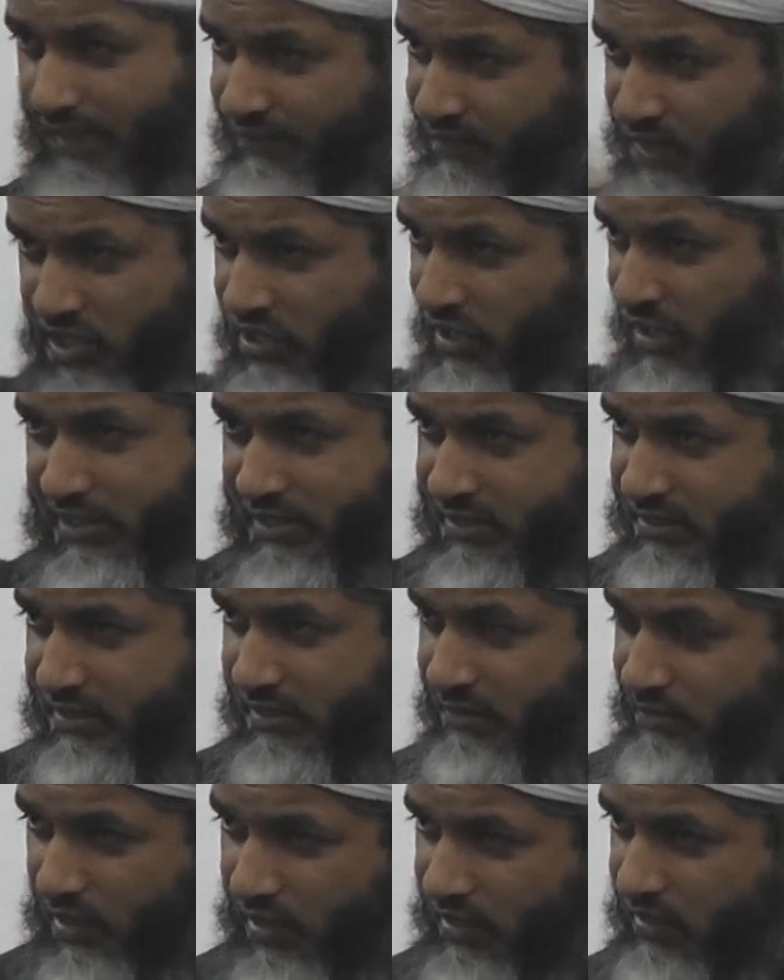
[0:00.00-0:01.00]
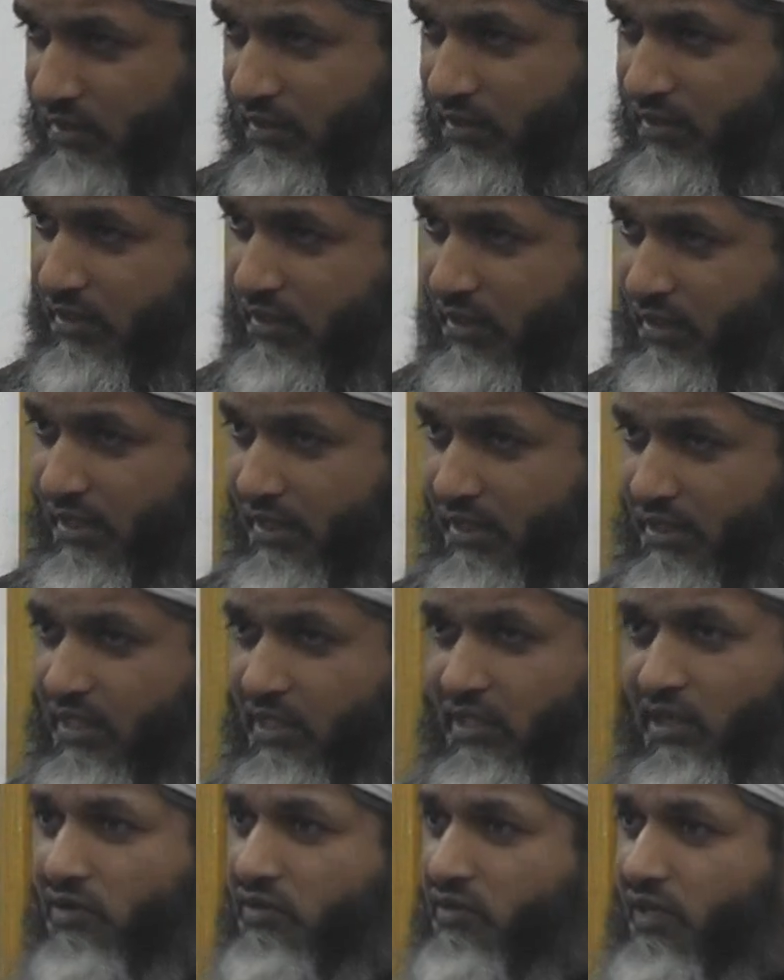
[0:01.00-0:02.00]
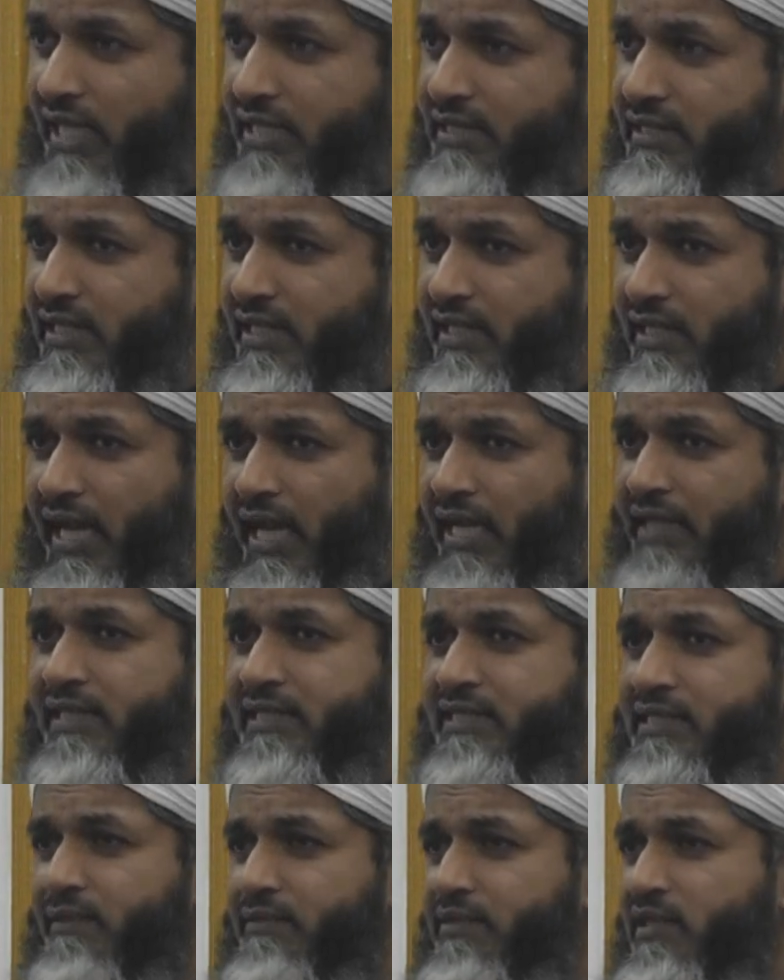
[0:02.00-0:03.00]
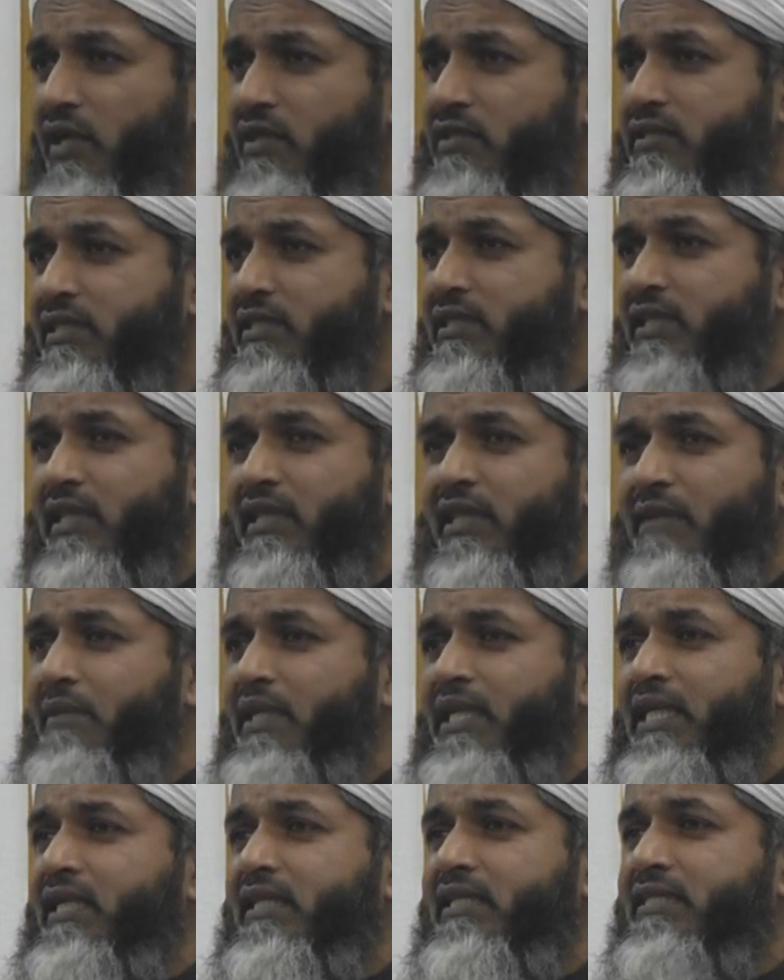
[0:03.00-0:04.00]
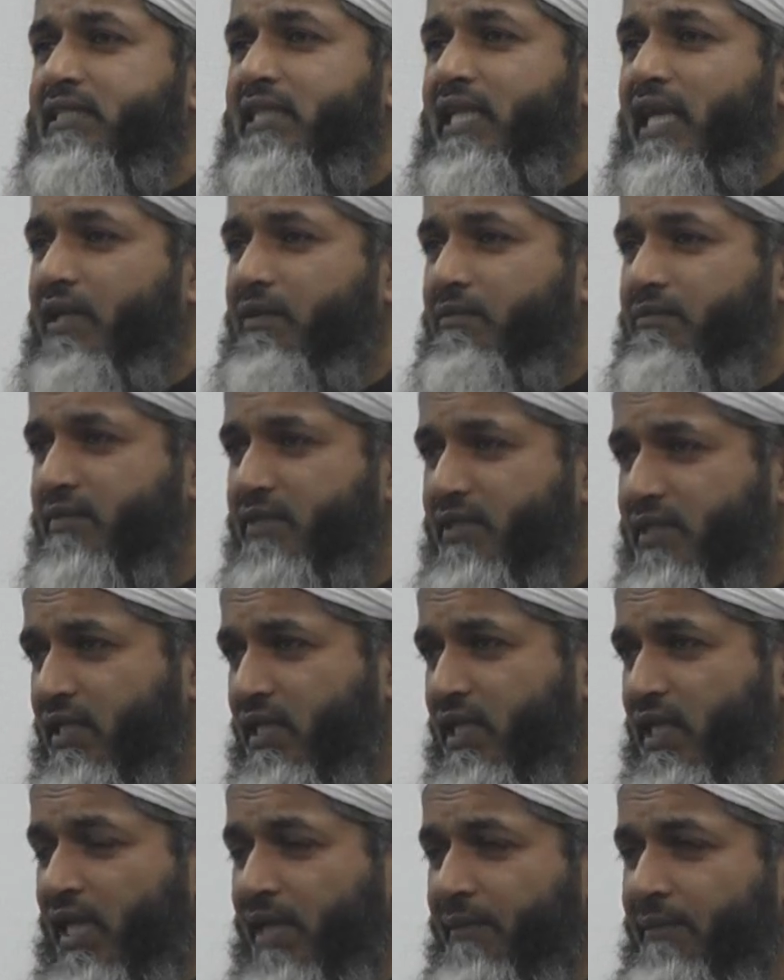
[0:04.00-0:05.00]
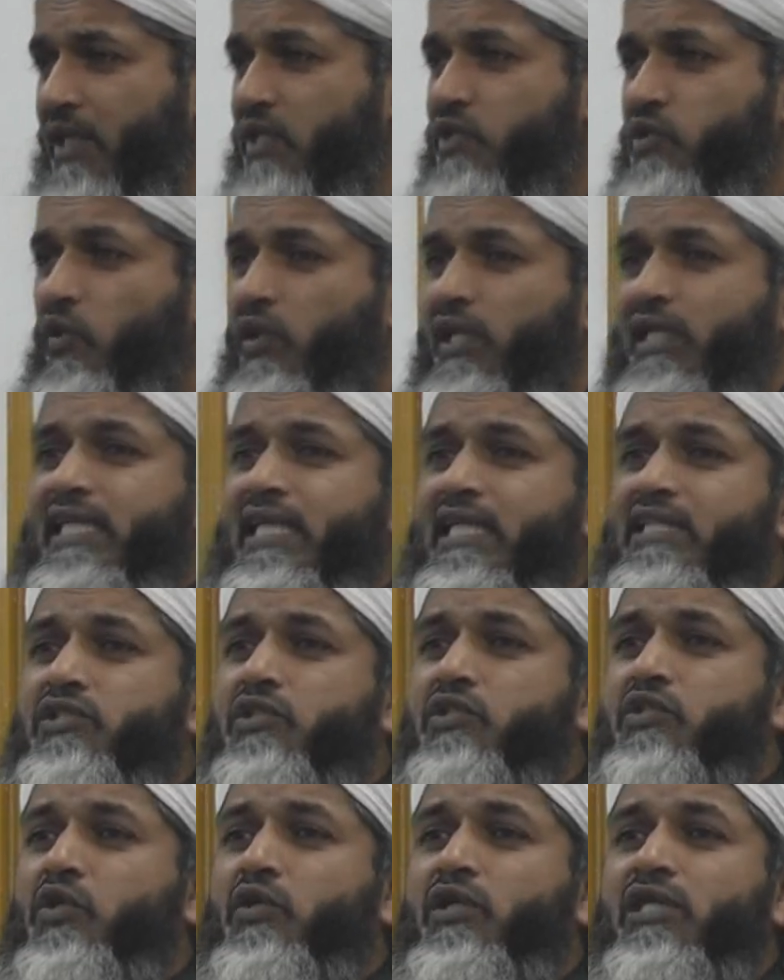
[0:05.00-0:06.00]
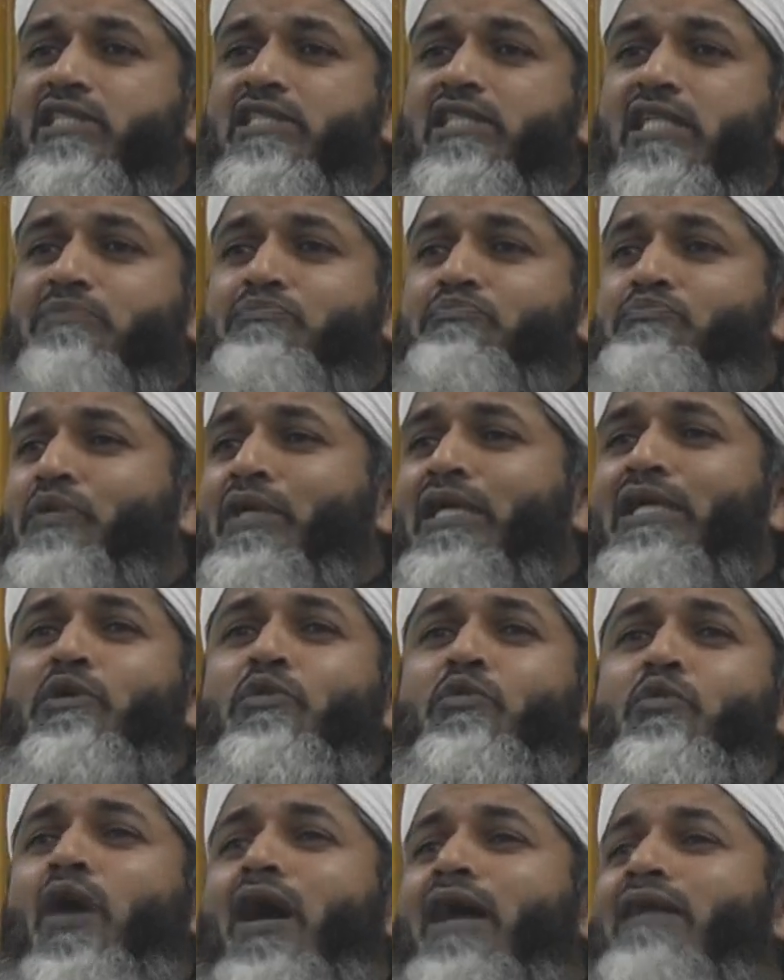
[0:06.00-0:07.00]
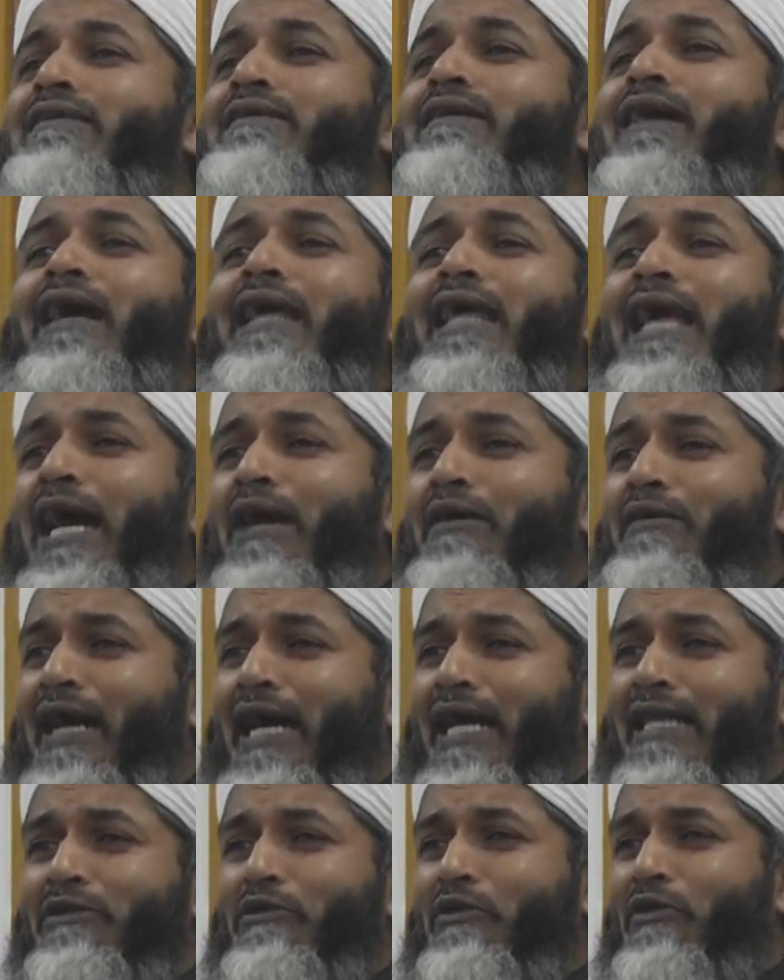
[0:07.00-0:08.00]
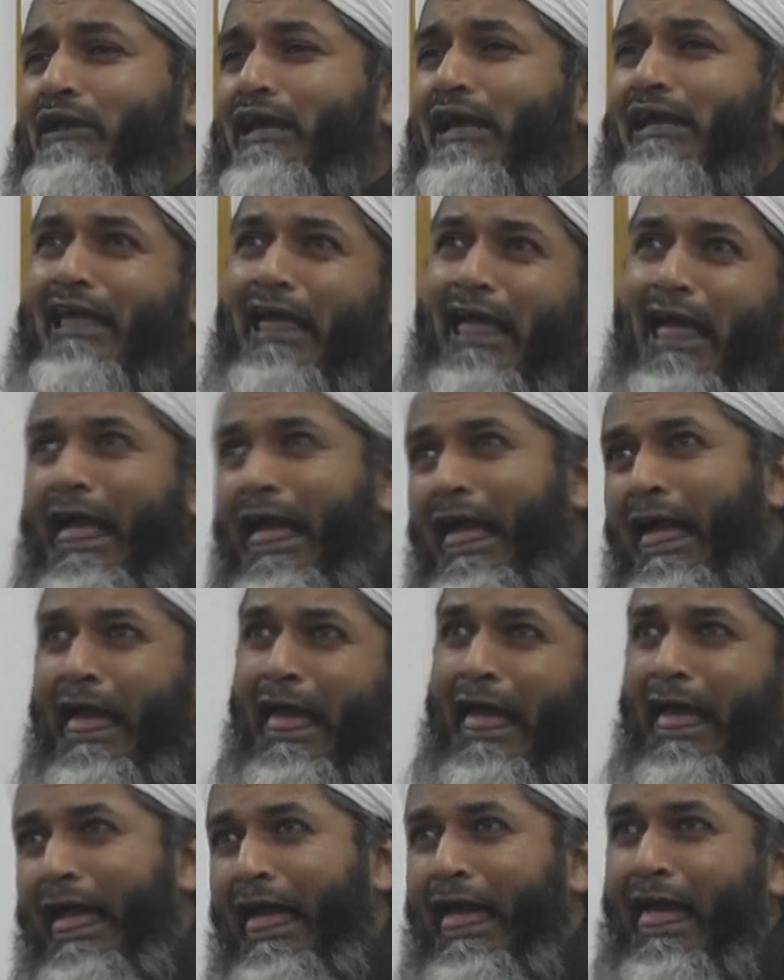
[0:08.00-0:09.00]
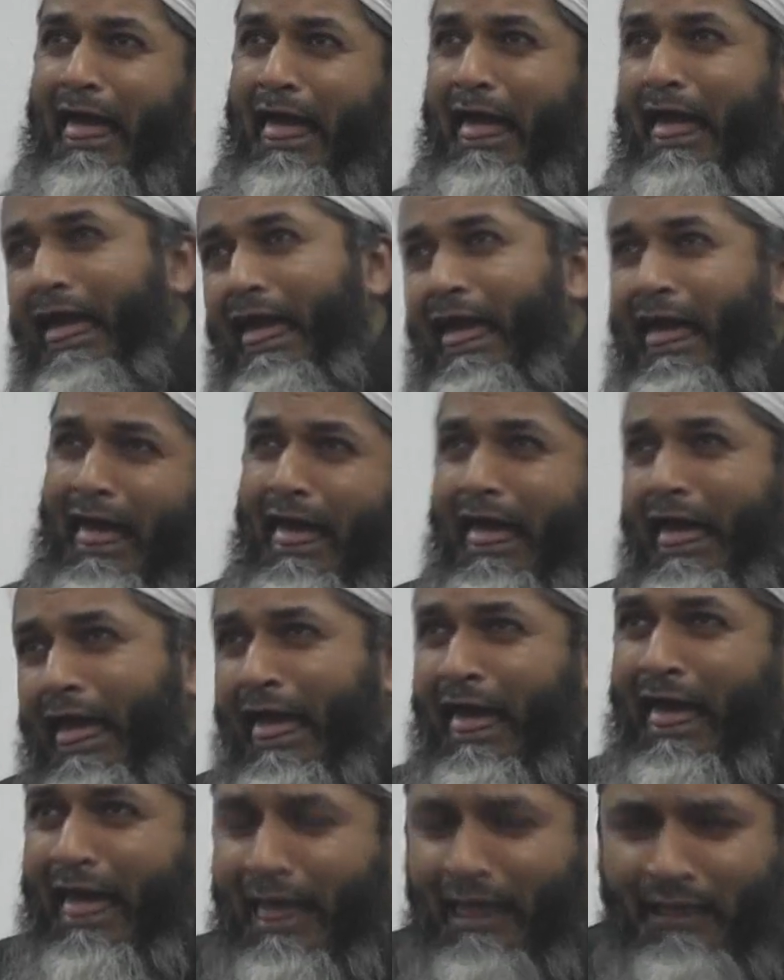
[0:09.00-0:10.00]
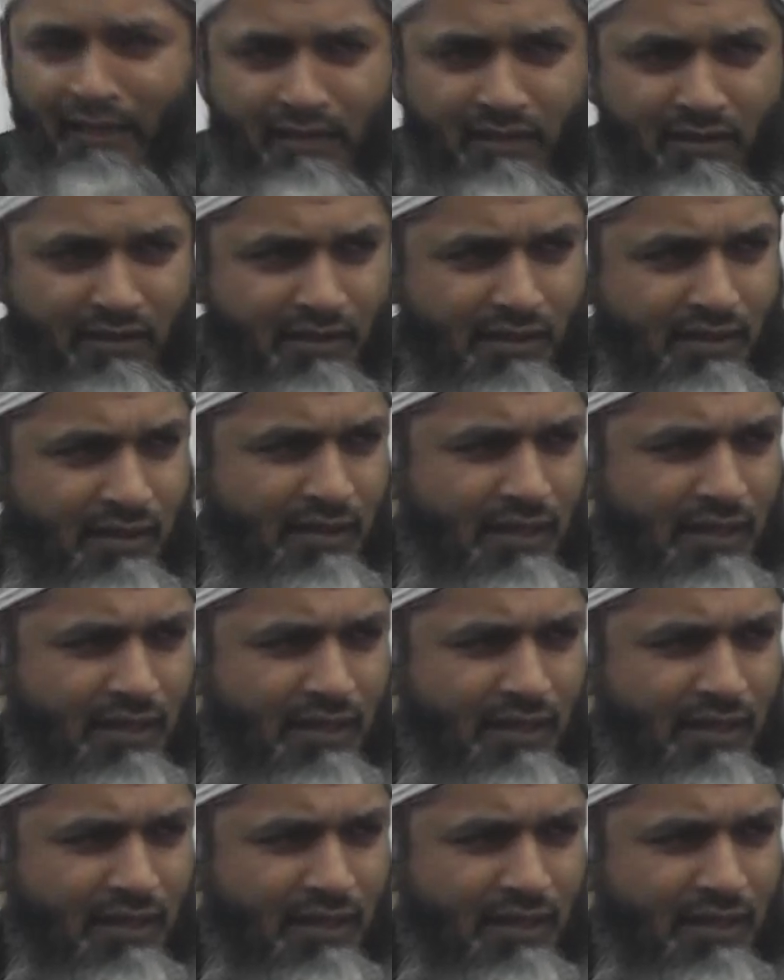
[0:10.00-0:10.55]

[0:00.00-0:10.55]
girls have a crush on someone, they go crazy, and there's something else. The media doesn't help, because all it needs to do is just bring one guy out, and they're all like, ah!